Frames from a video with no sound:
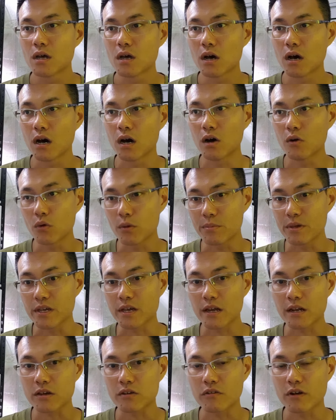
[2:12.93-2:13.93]
will be
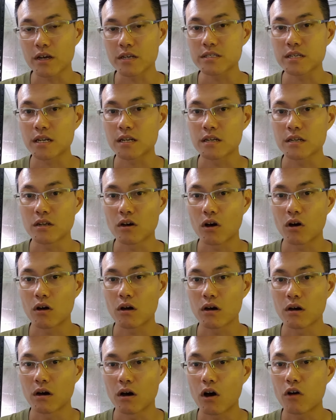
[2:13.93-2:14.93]
categorized under the
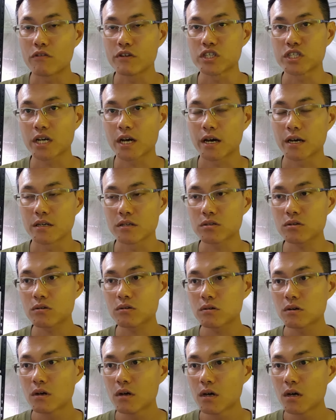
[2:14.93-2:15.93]
orange eye.
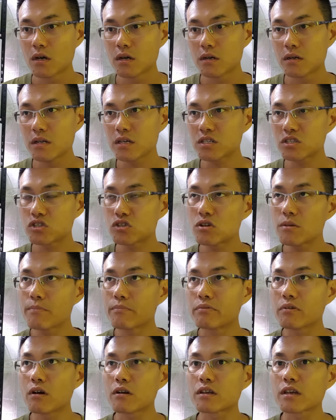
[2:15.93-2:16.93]
So these three
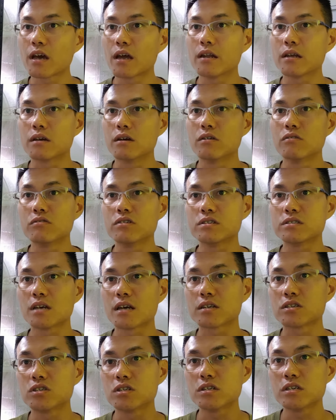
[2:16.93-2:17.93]
broad categories
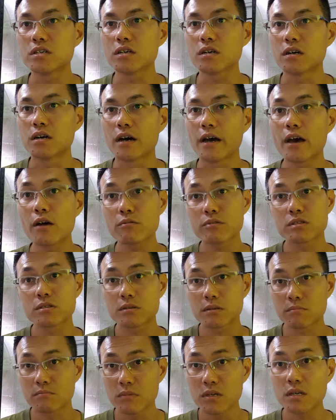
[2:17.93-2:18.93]
actually helps
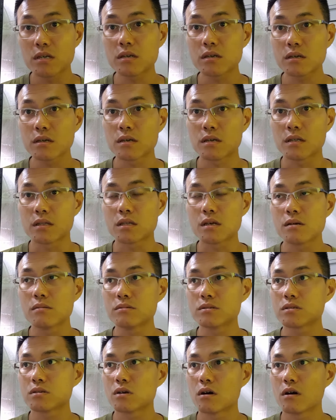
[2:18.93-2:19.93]
me in
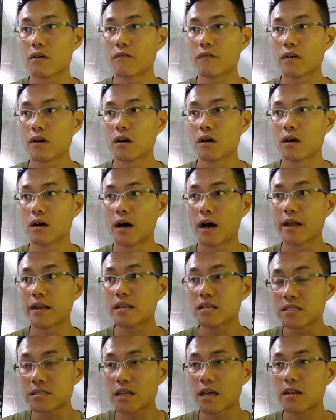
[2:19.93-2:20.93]
terms of
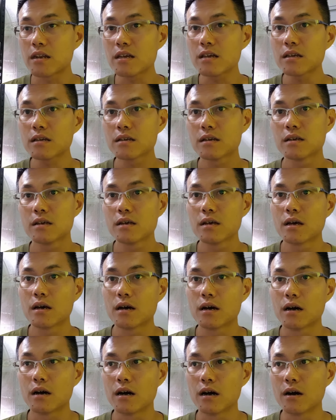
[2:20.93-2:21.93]
understanding
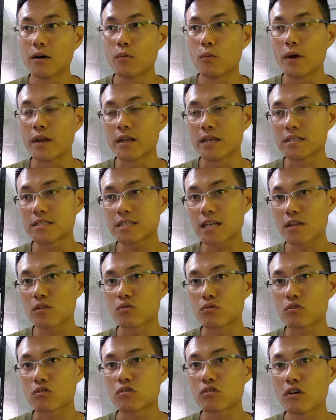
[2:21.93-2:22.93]
when they start to
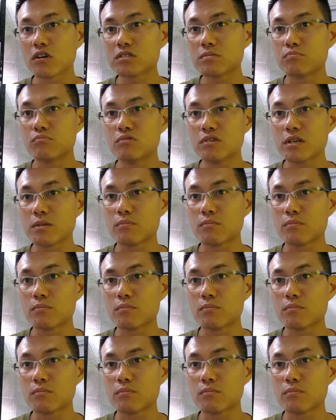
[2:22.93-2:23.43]
crossbreed